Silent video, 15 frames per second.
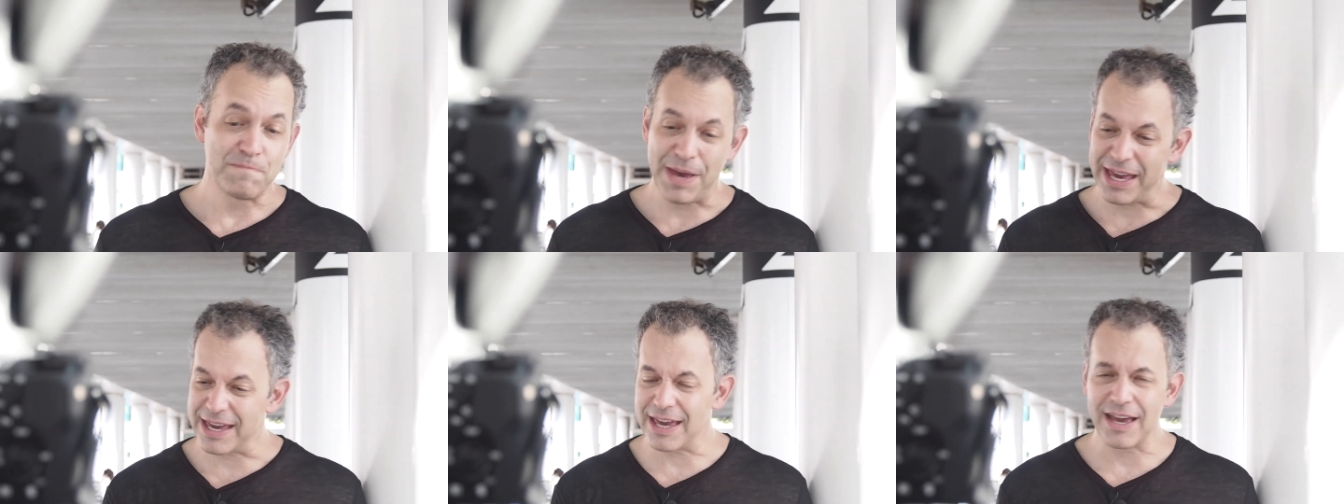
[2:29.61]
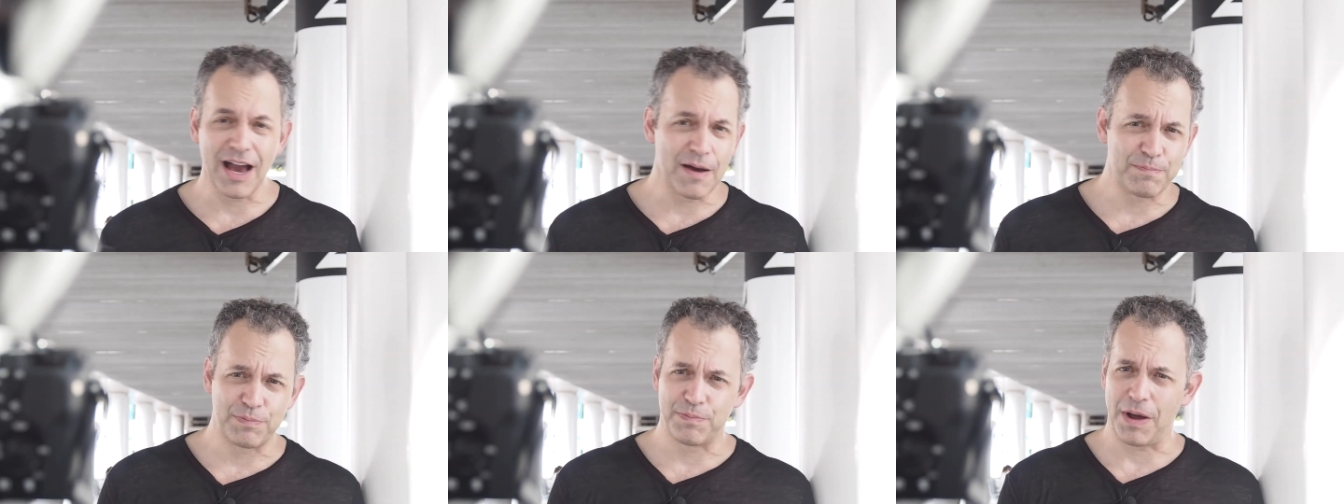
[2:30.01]

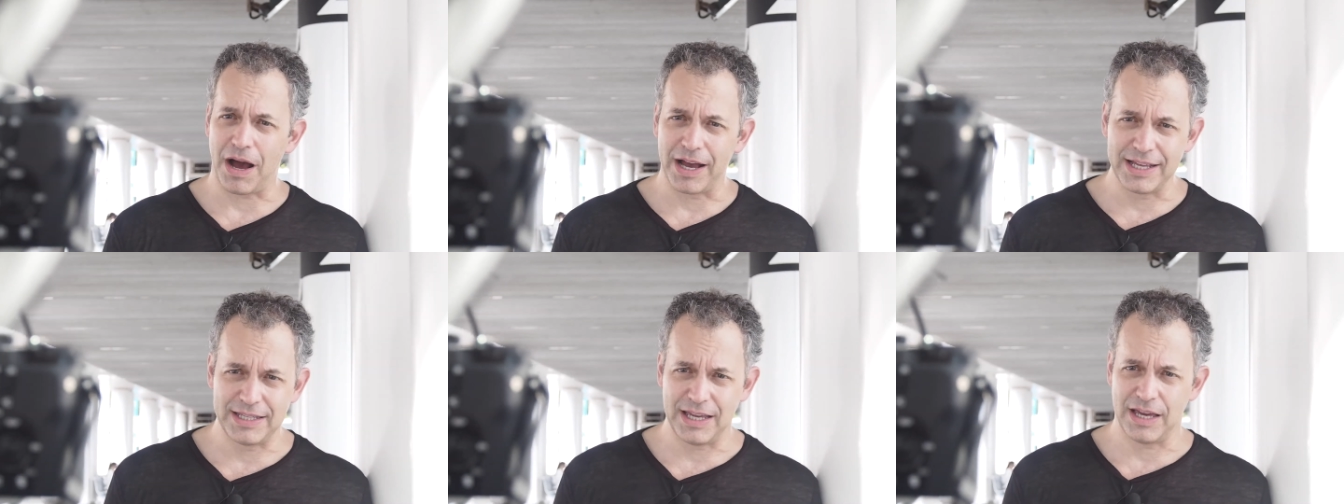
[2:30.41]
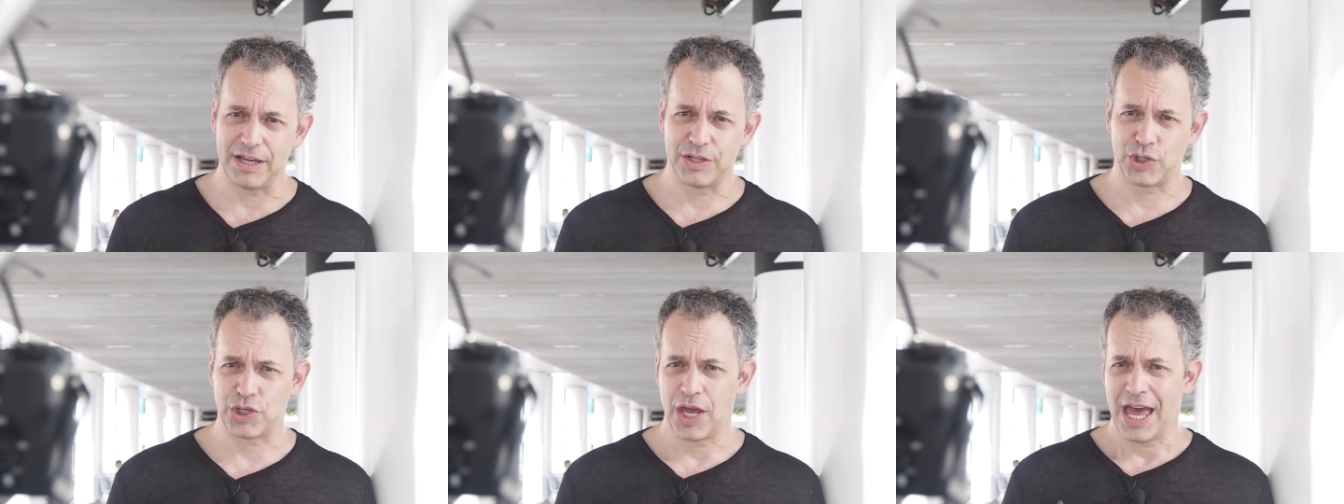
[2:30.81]
picking up
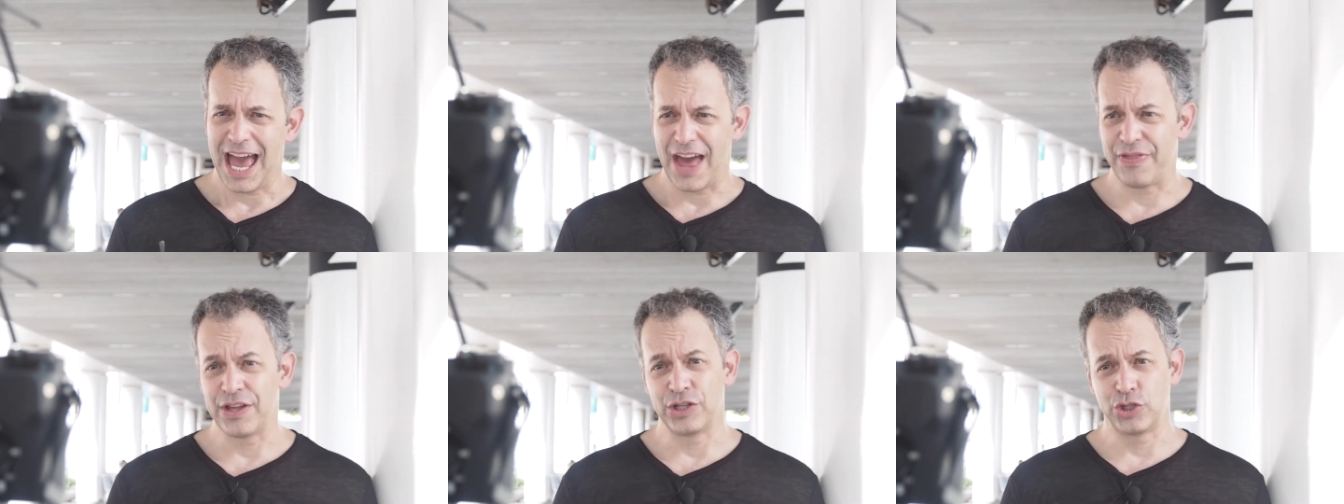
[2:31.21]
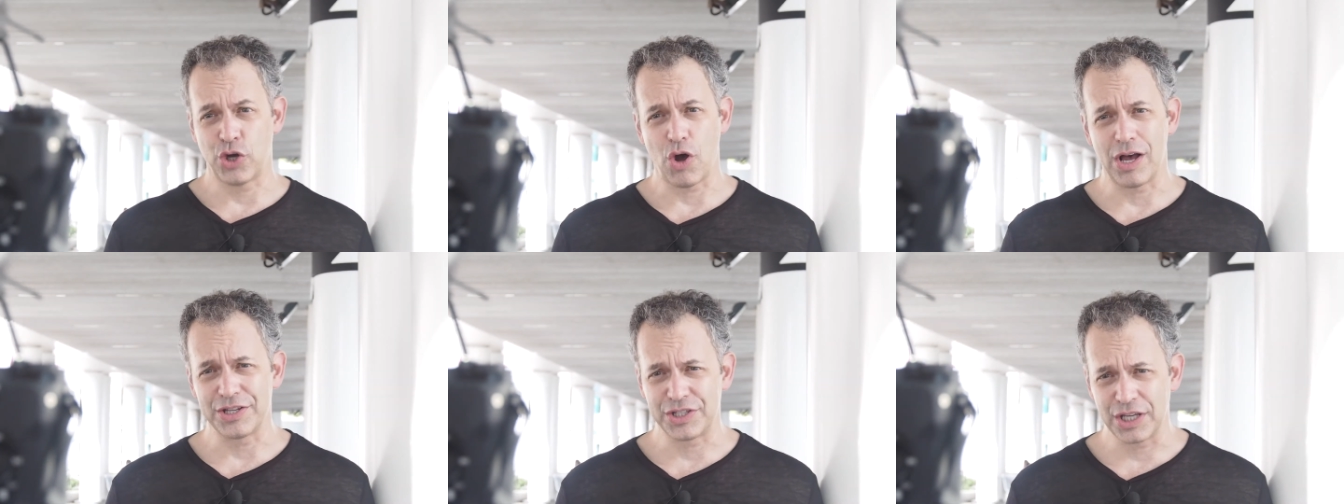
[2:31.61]
ideas and then
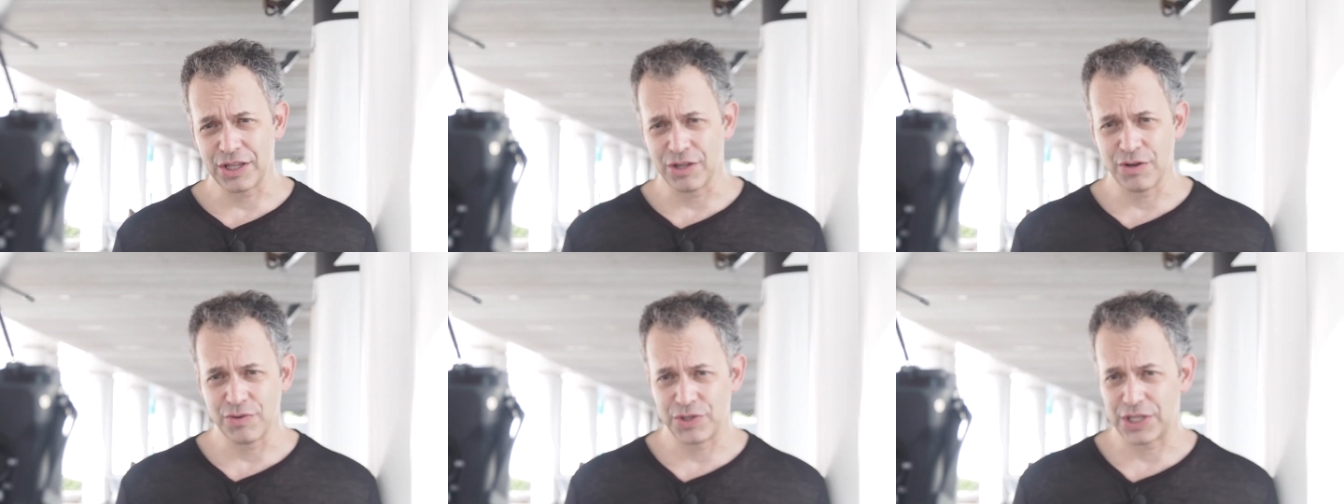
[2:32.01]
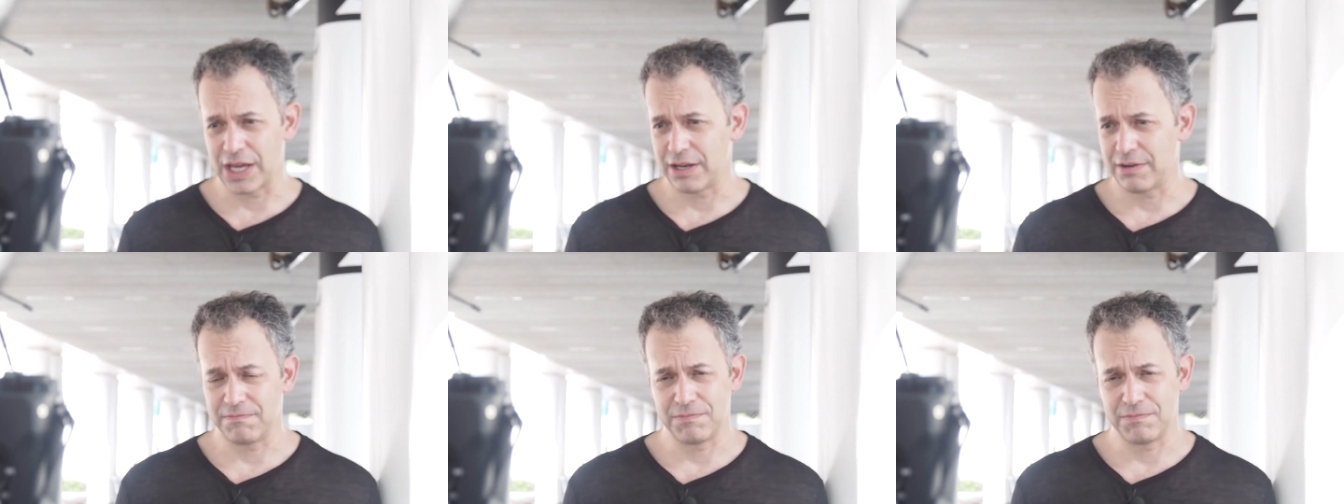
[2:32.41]
tossing those that